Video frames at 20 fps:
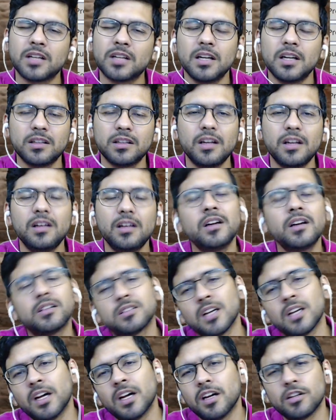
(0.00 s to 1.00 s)
3 years,
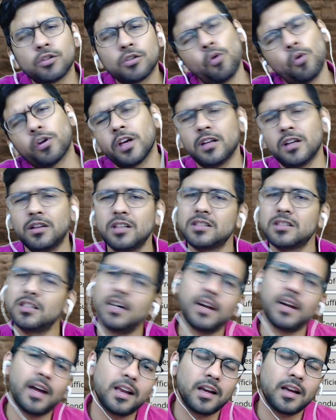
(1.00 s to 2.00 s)
so okay, this year
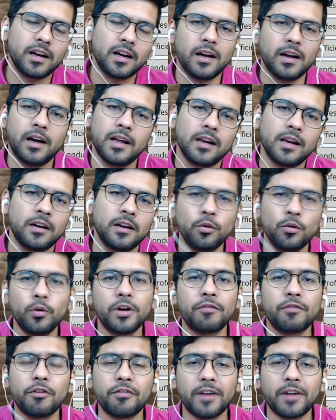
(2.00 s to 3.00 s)
I'll do it
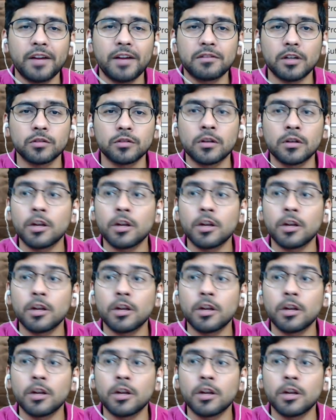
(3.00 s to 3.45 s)
for 5,000.